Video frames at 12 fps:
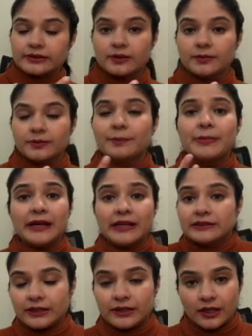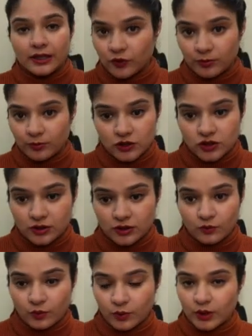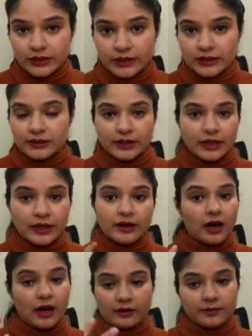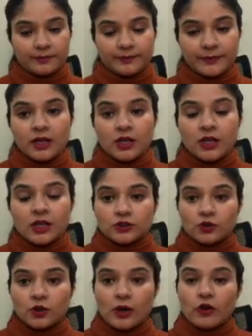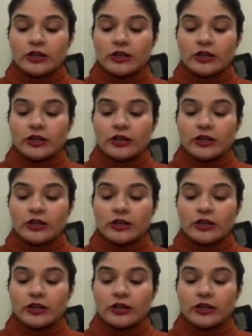the basic information what they are. So what